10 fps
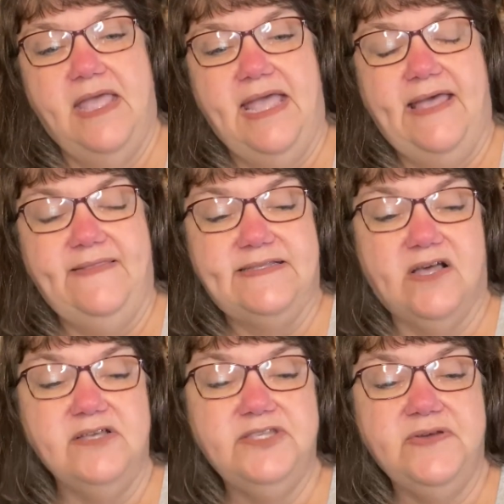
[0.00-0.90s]
And it
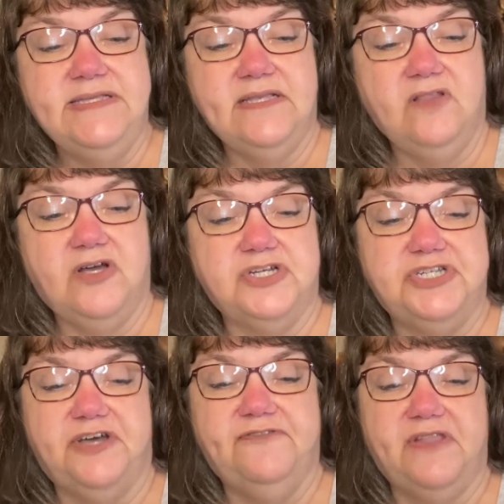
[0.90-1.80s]
also has a long
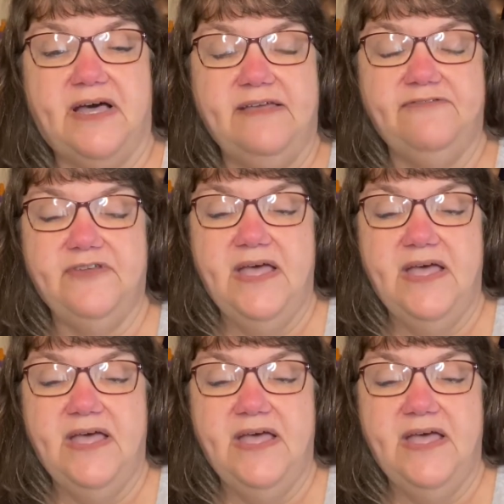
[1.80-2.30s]
shelf life.